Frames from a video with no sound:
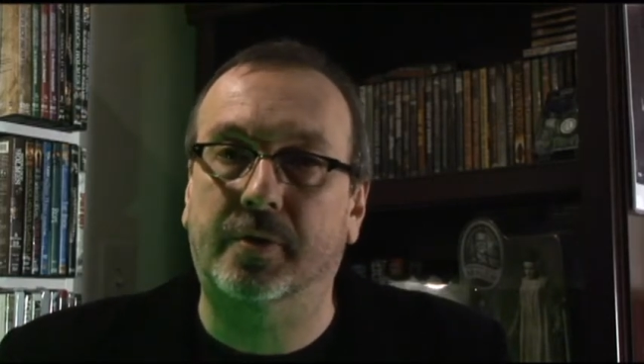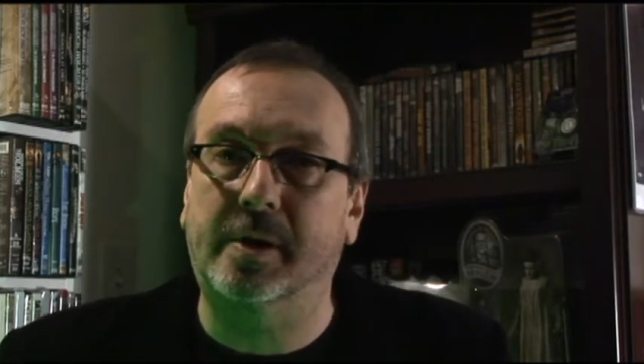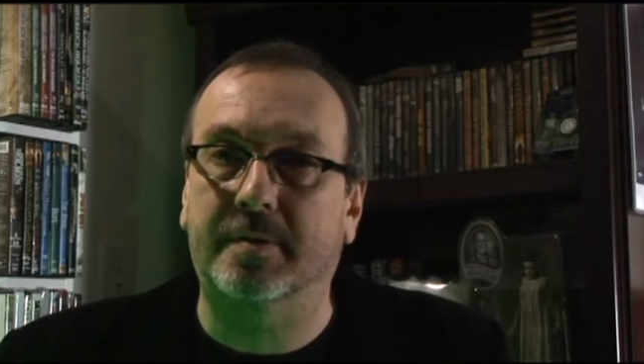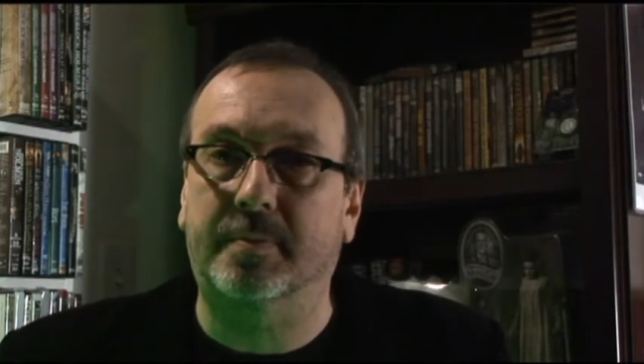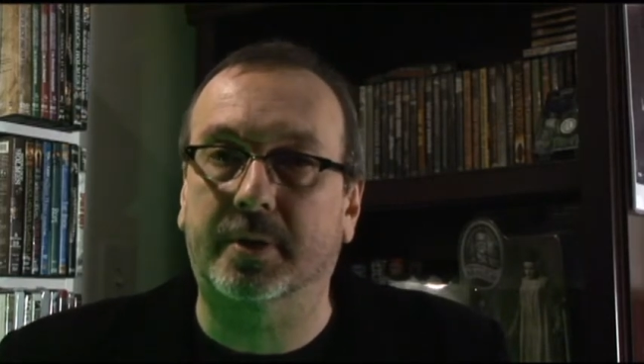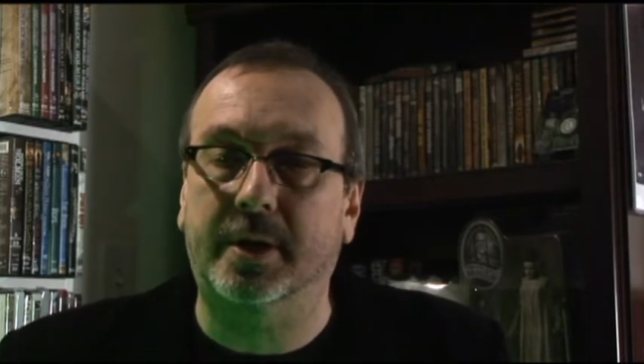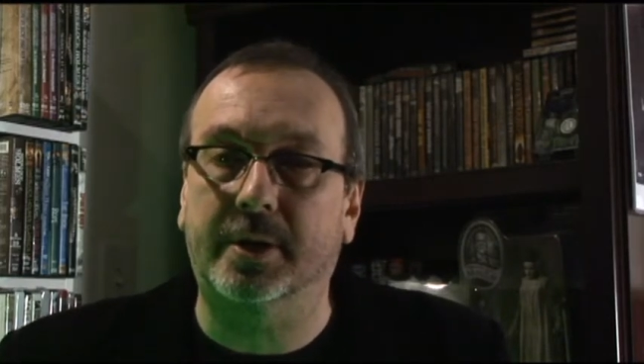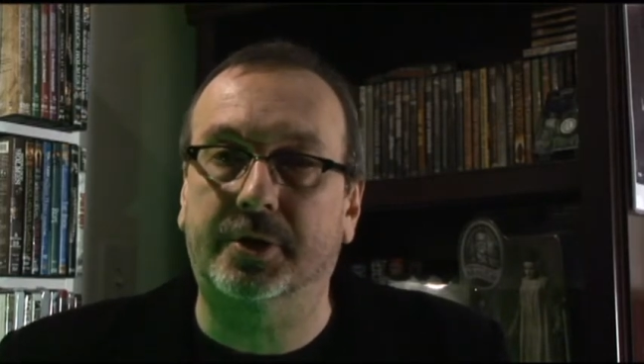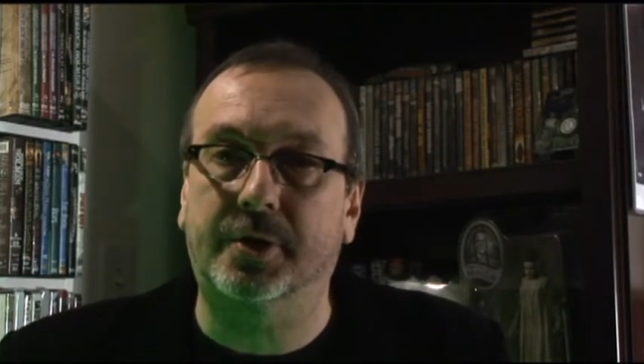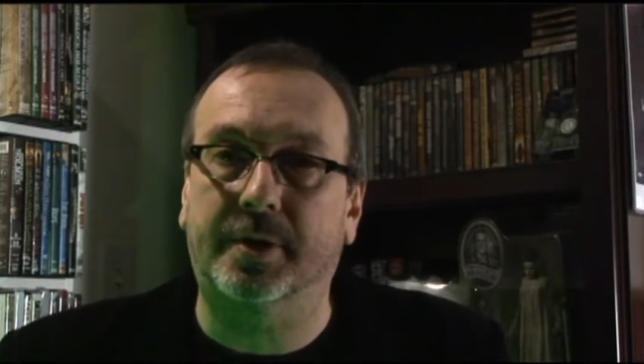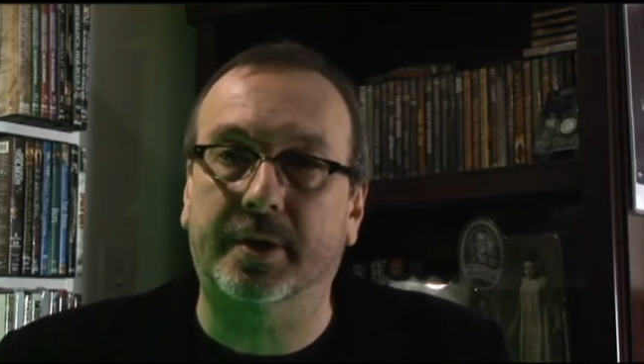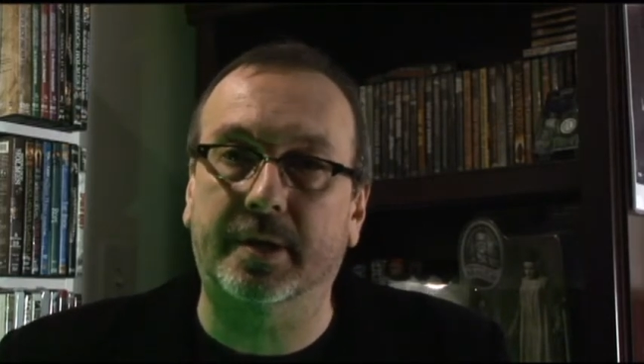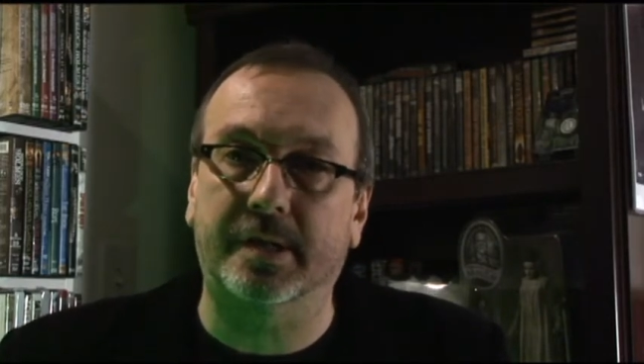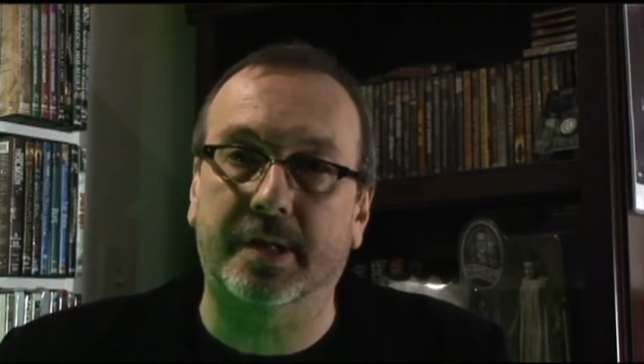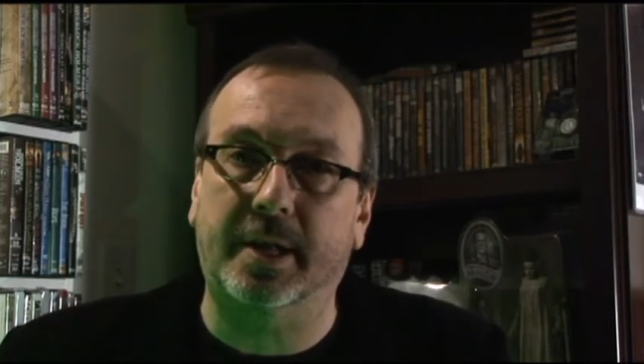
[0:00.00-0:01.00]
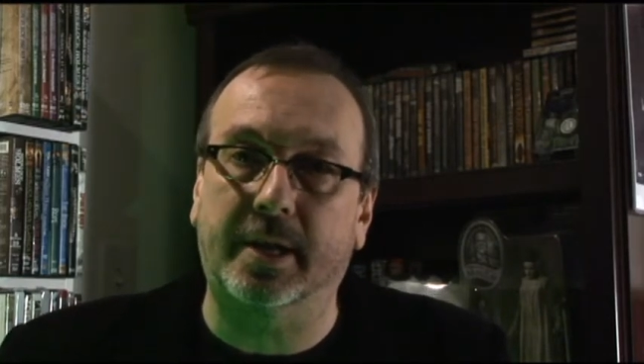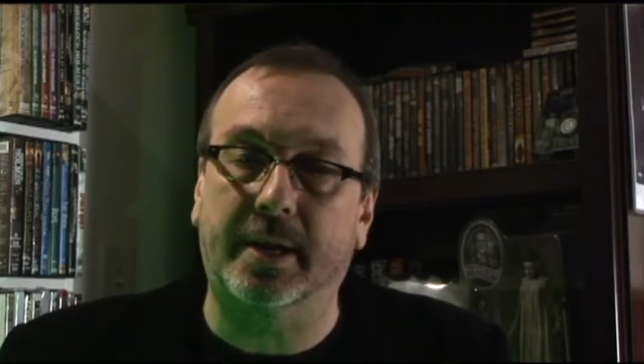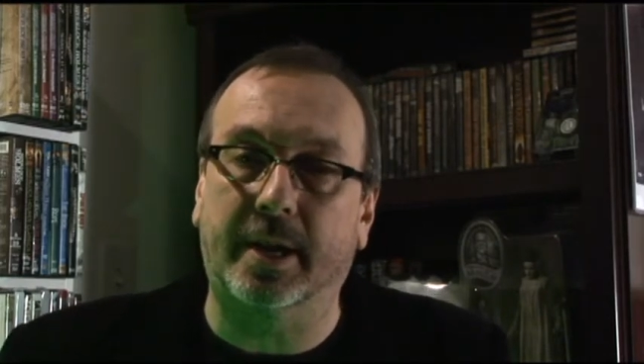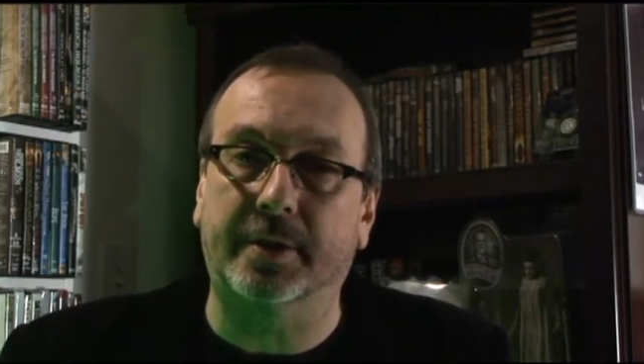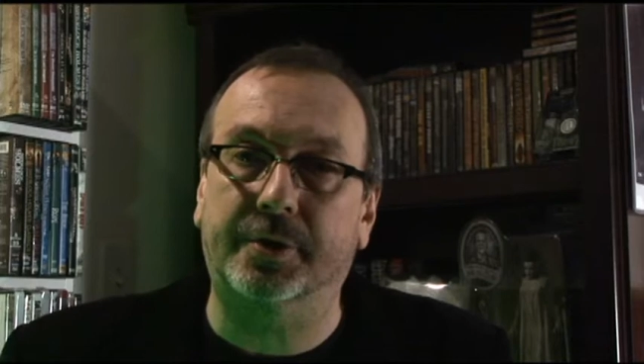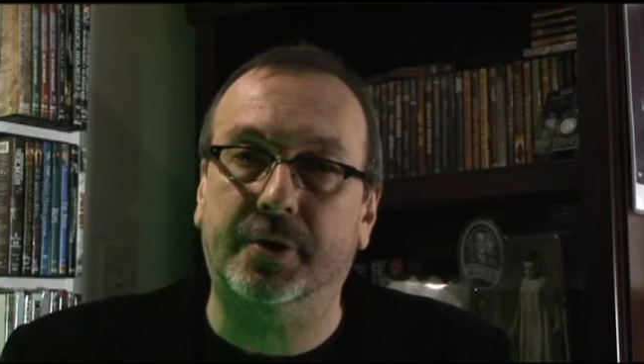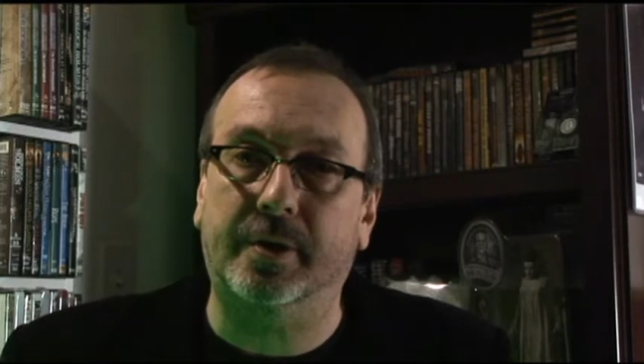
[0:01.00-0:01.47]
transportation, things of that
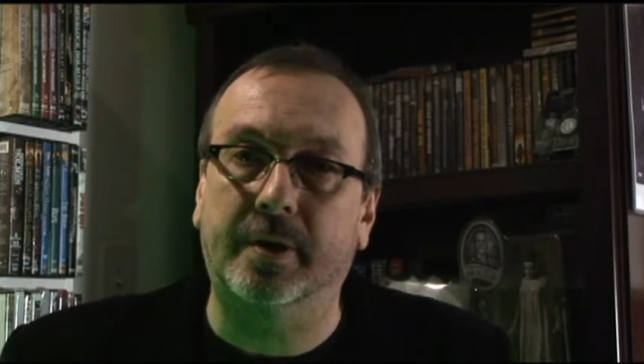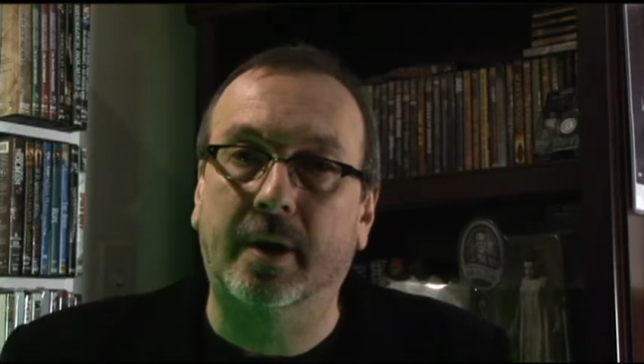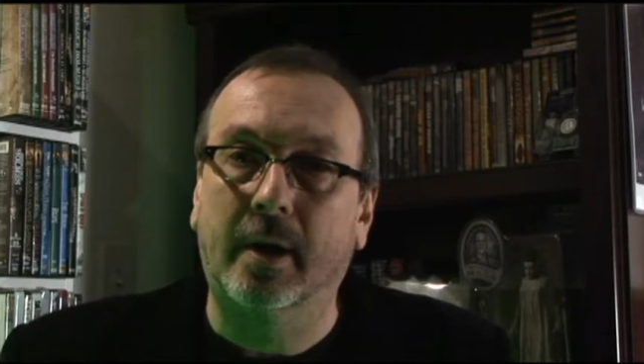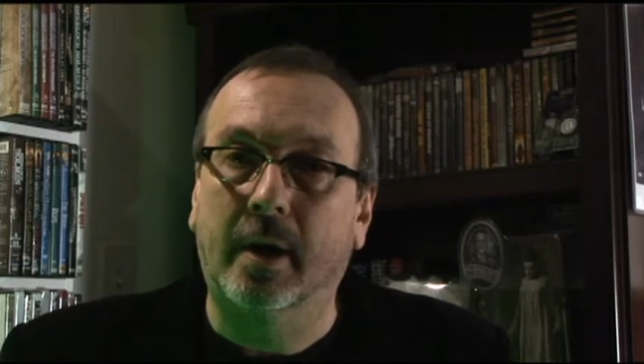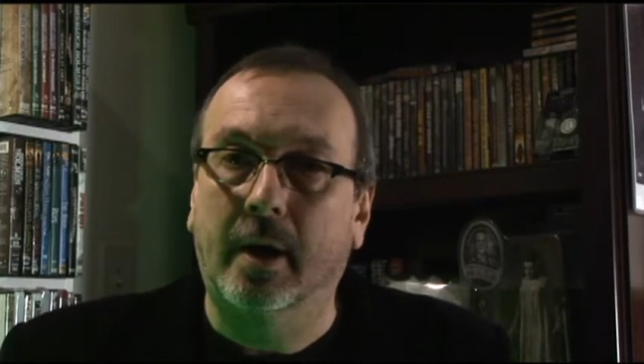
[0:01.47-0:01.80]
nature,